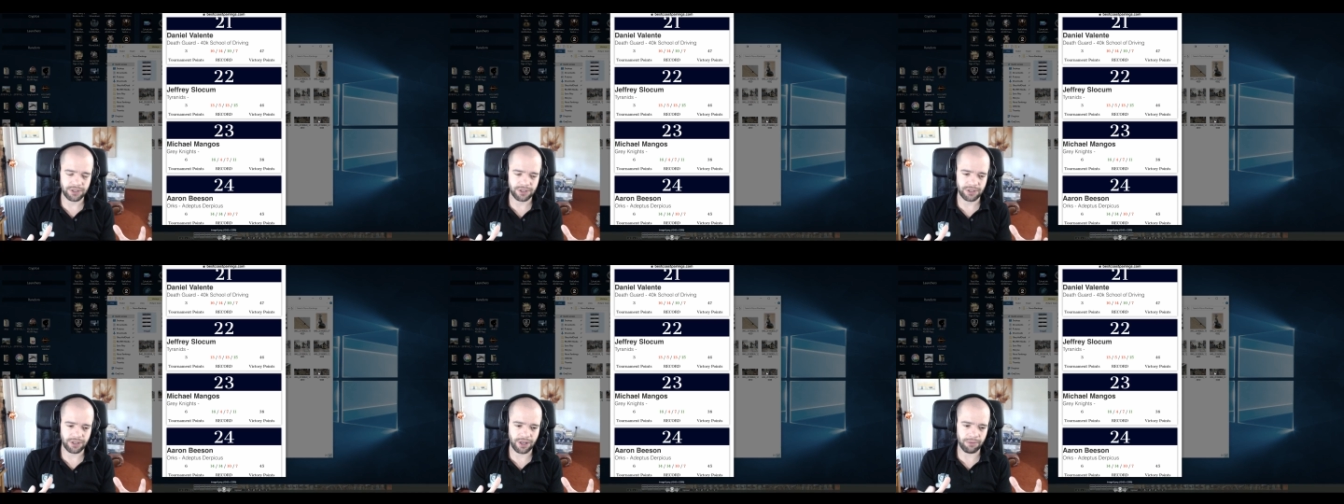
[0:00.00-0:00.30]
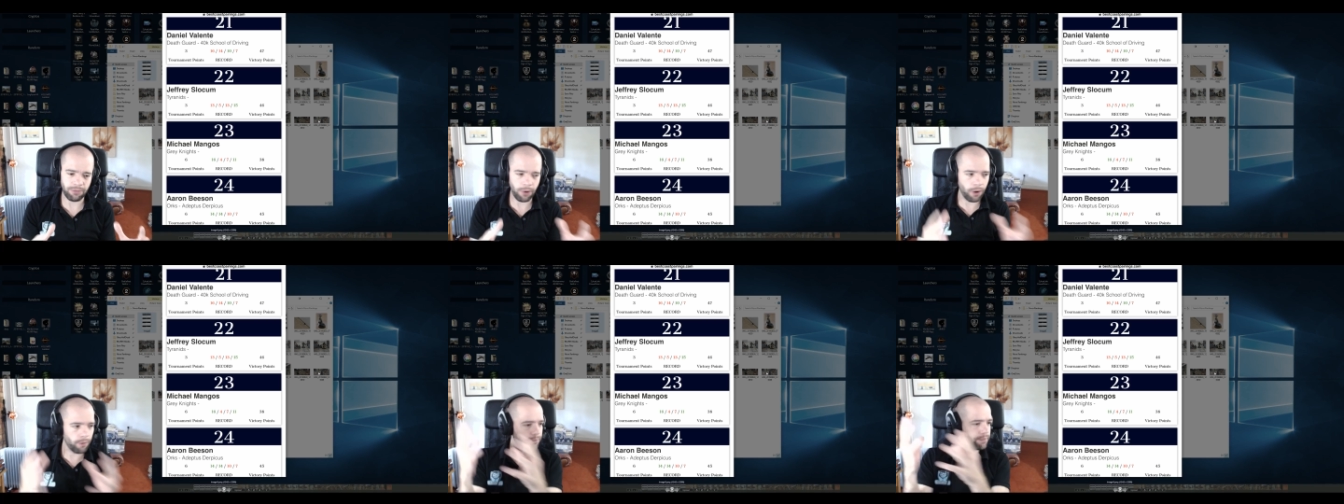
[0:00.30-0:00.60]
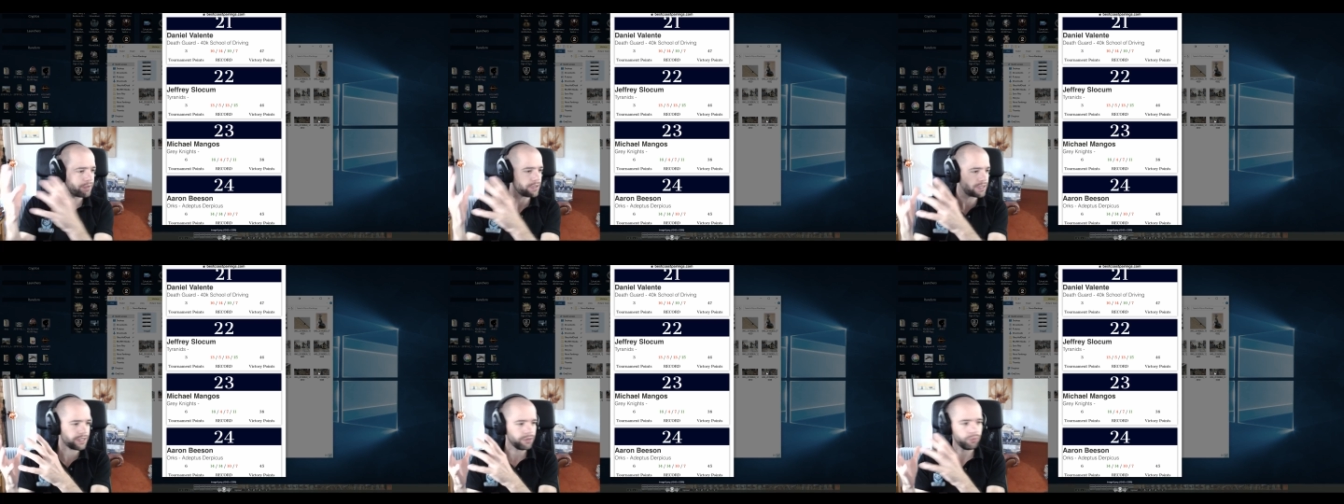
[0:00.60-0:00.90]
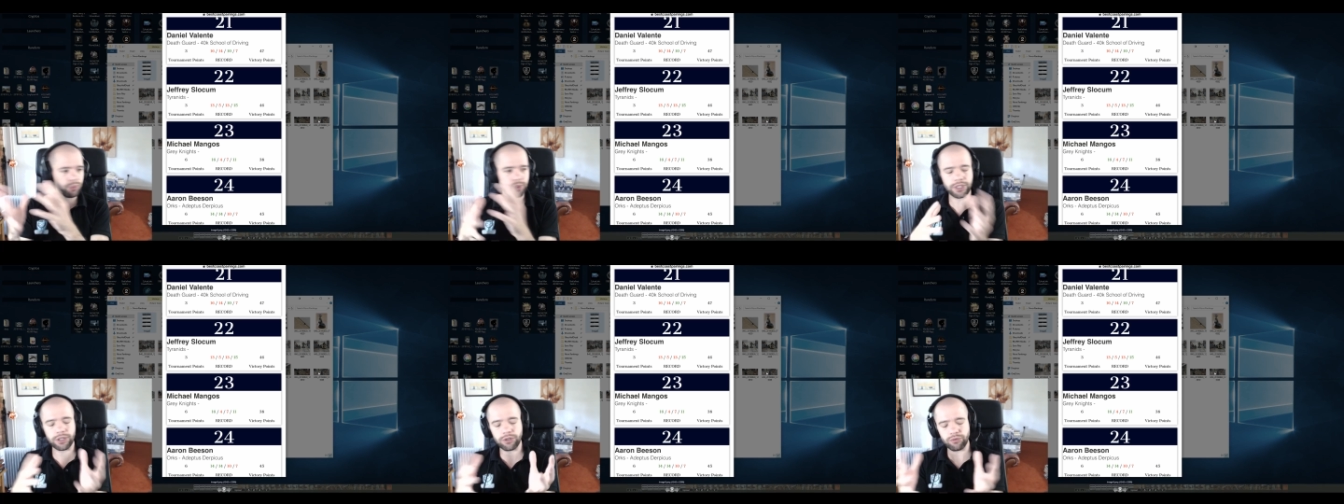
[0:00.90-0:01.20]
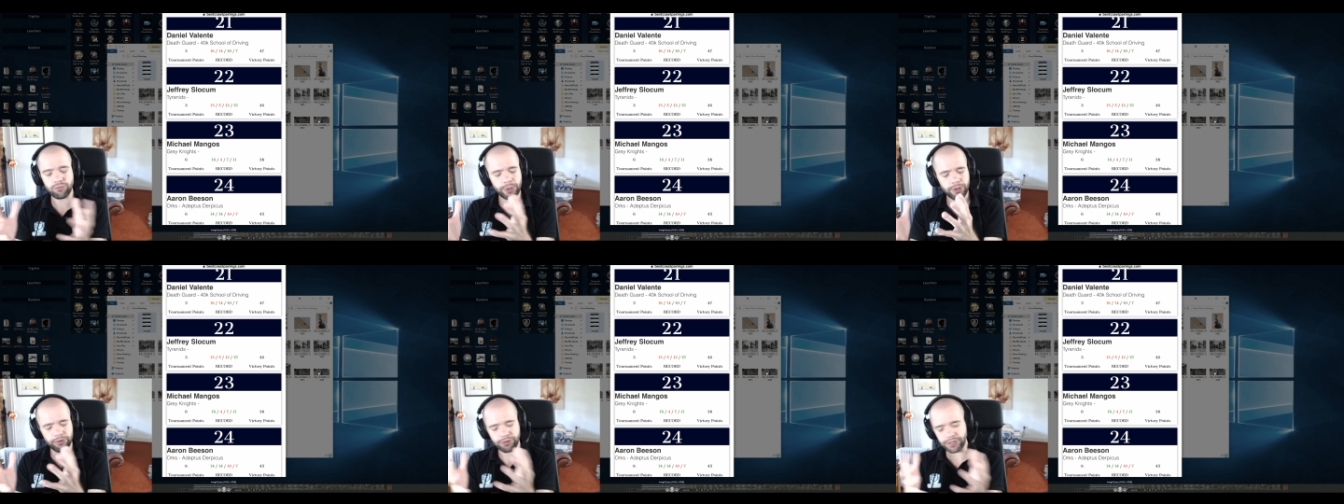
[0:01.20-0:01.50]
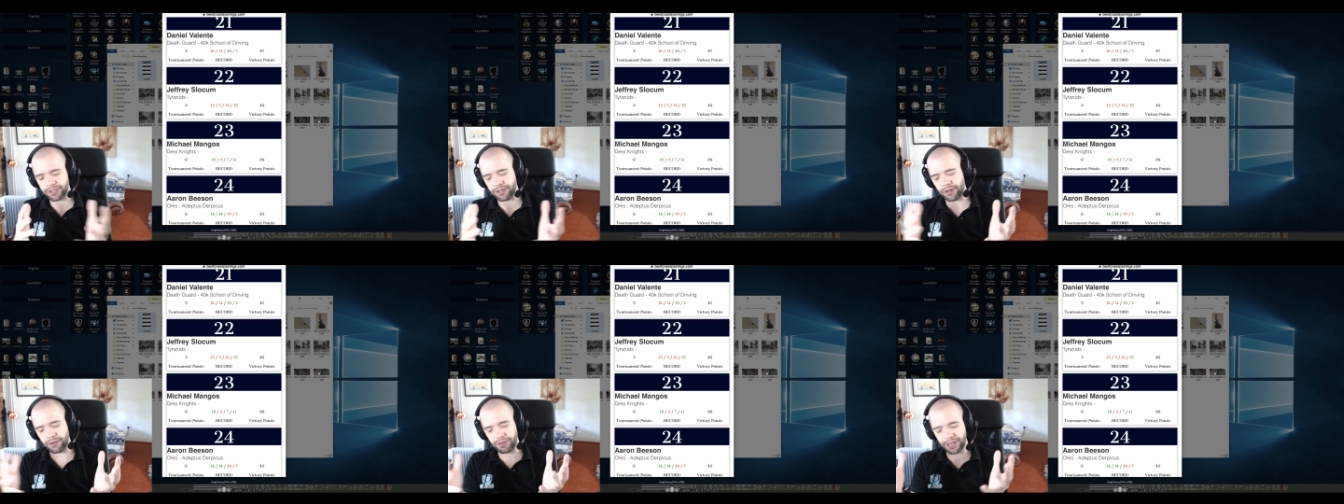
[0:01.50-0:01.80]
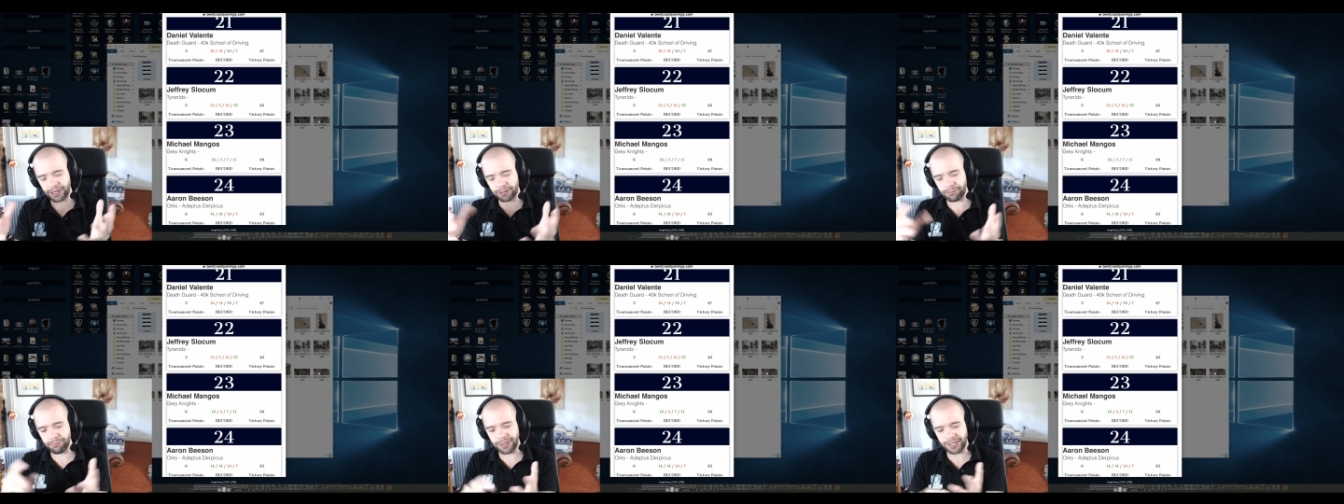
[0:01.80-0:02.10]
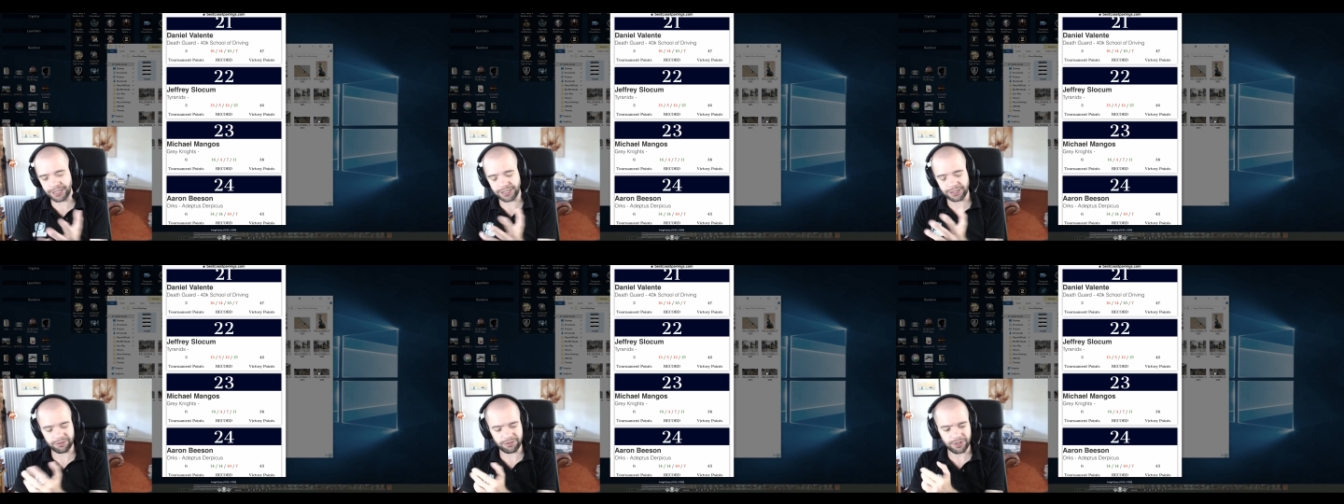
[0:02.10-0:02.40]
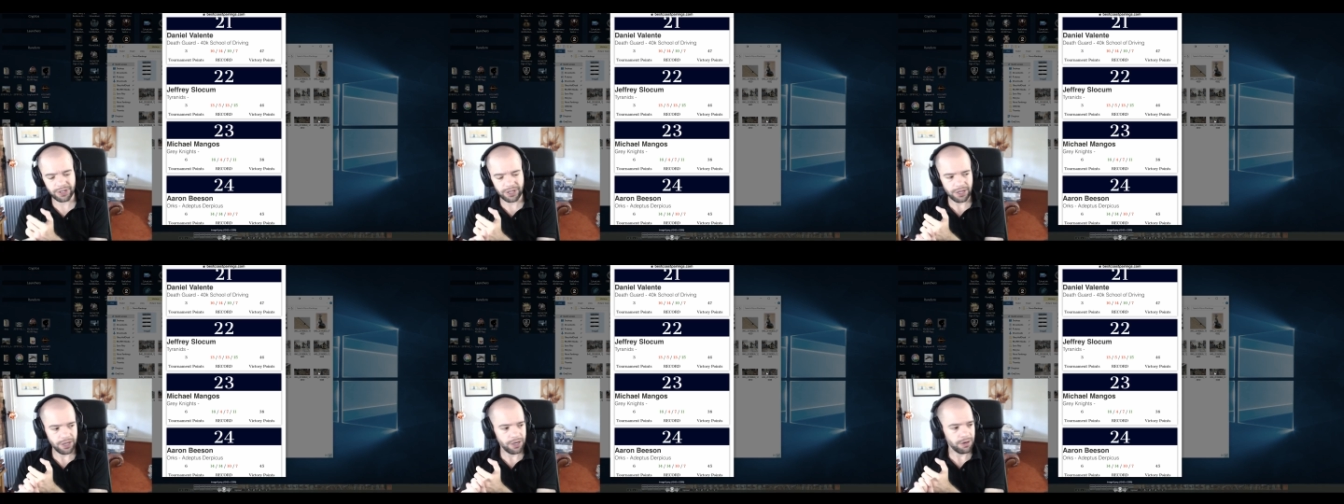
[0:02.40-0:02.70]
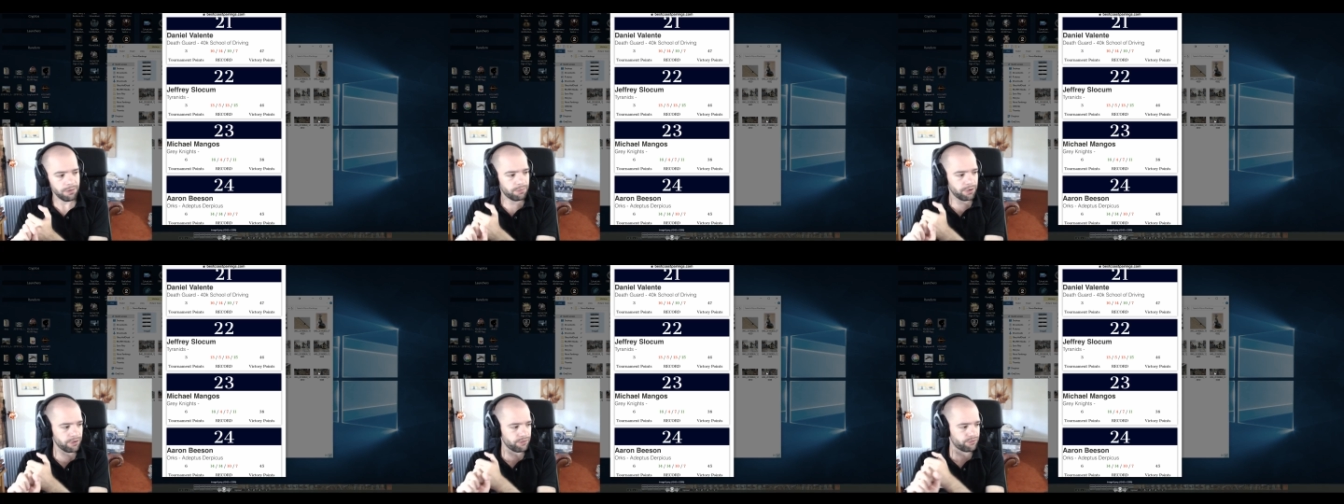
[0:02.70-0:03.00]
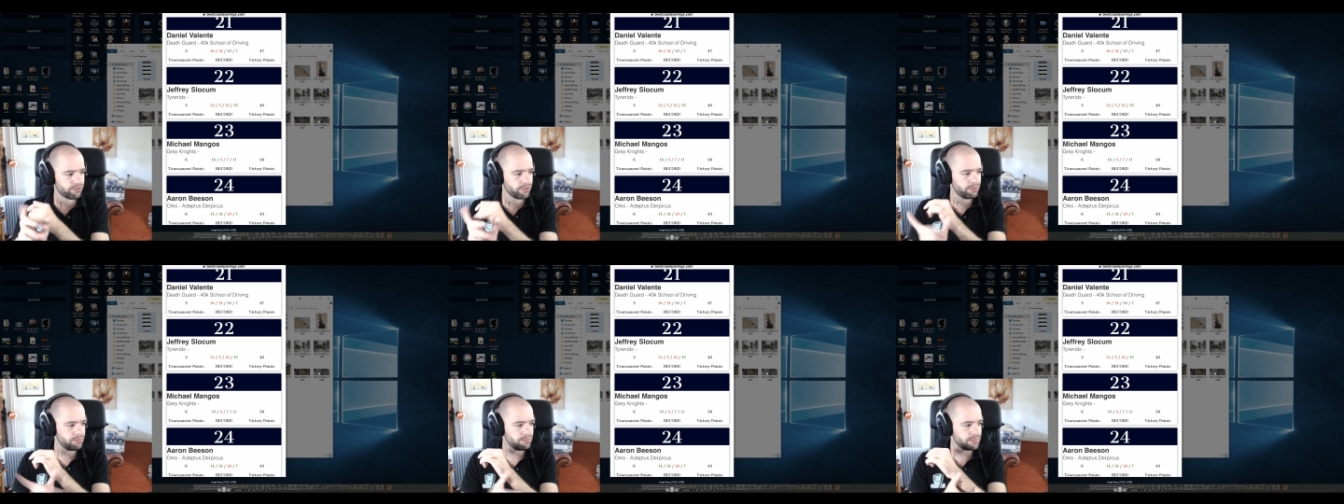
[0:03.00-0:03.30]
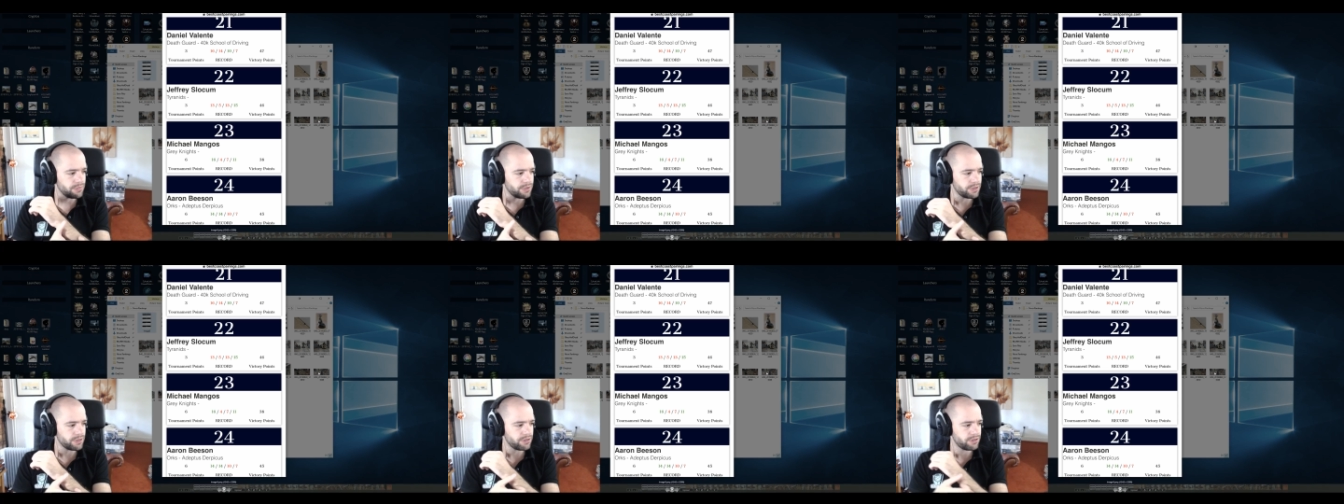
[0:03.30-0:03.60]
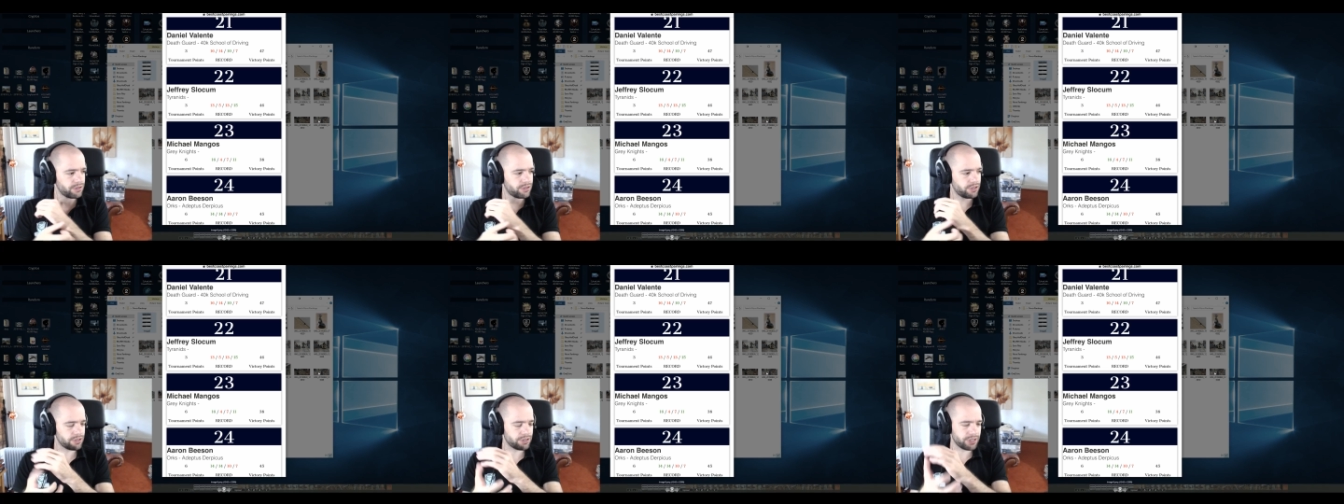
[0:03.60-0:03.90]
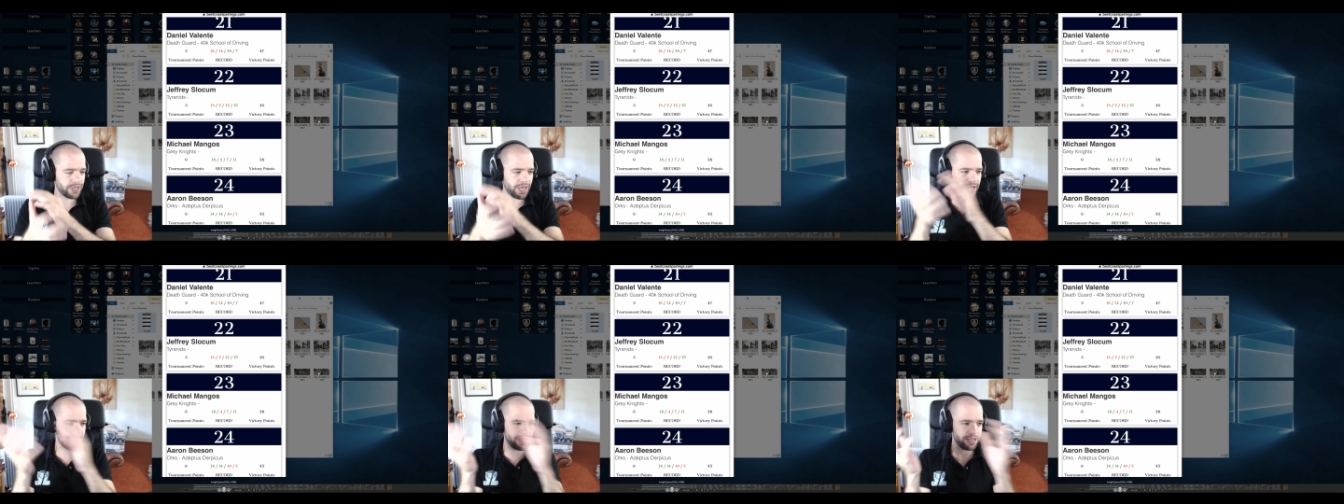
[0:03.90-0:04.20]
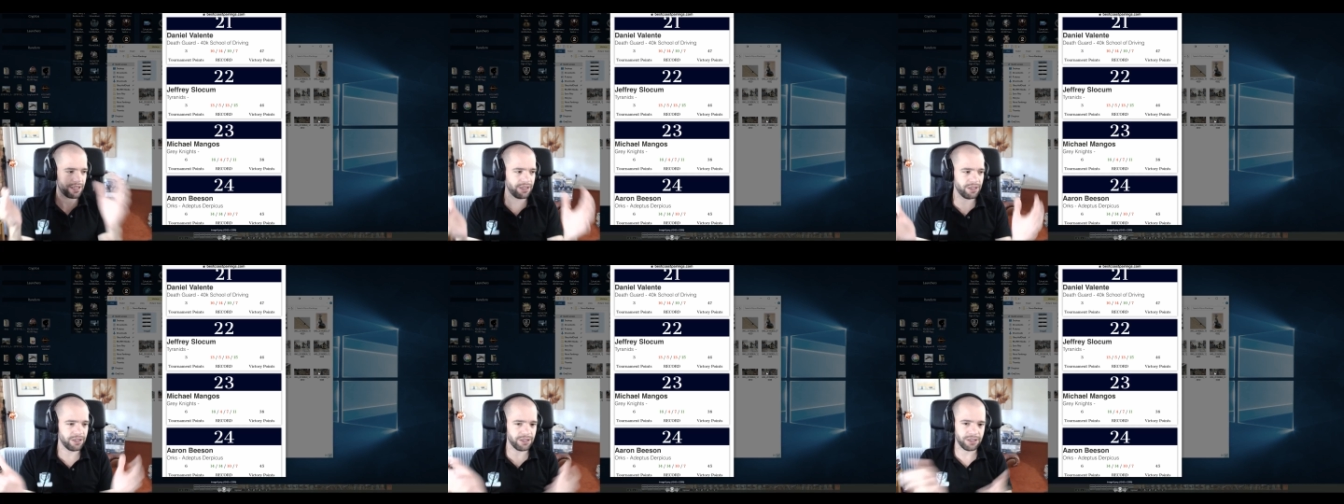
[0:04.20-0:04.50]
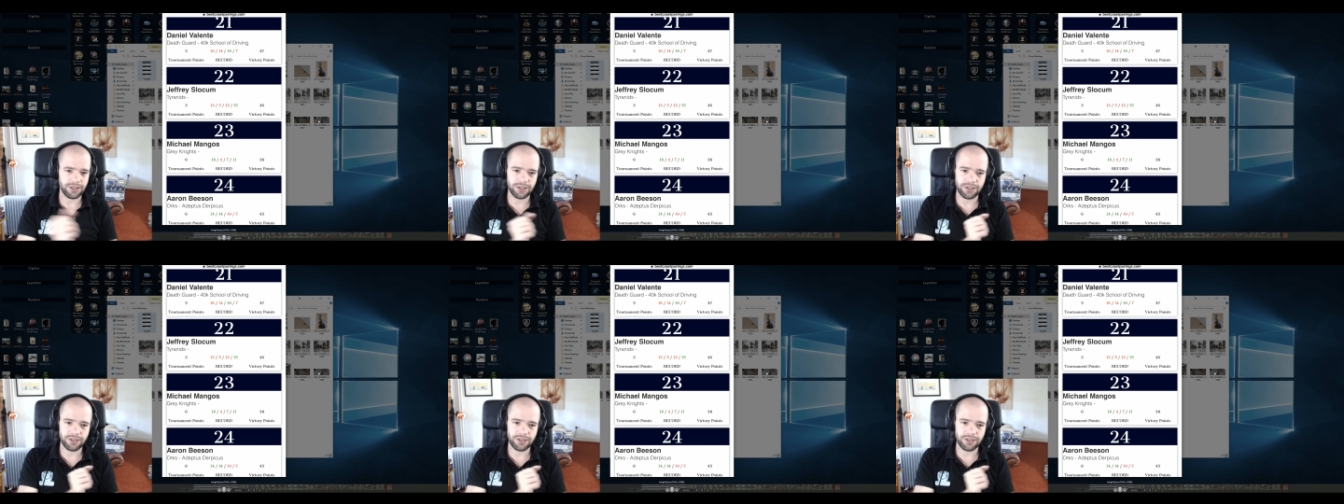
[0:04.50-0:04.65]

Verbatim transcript: Um, obviously, we we already know they're competitive, but from just a